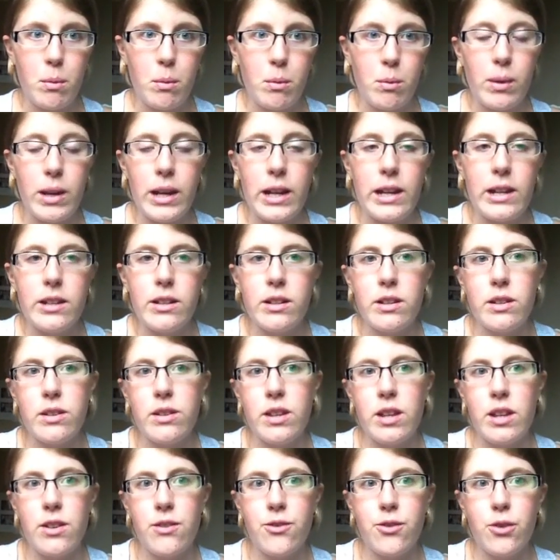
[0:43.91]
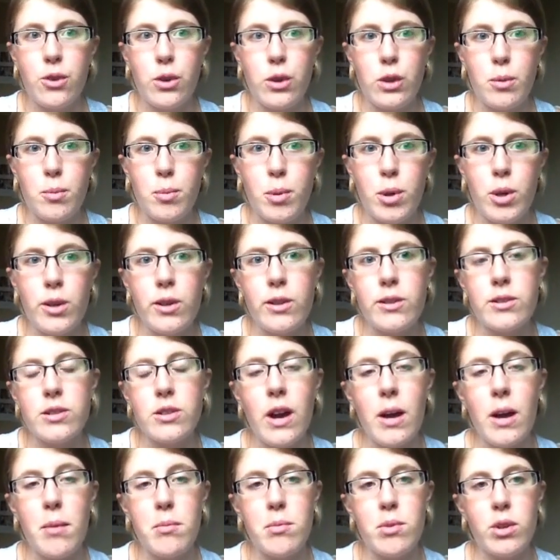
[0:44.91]
read the 4th book,
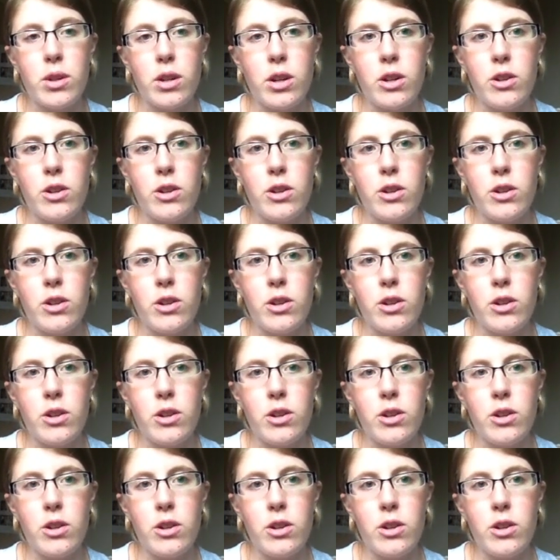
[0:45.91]
so I'm not